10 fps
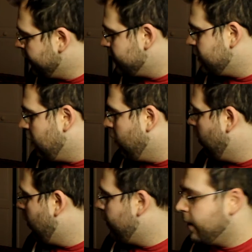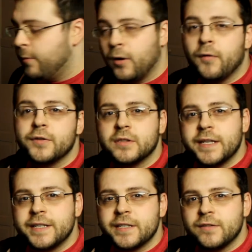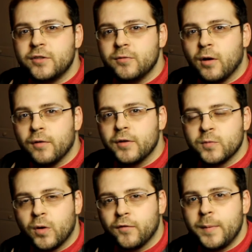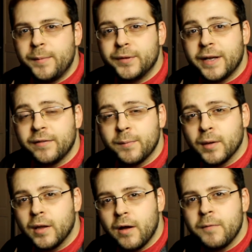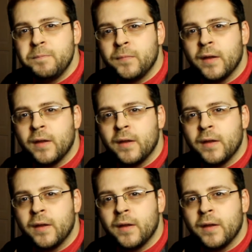So I'm going to put all those links to all those wonderful people down below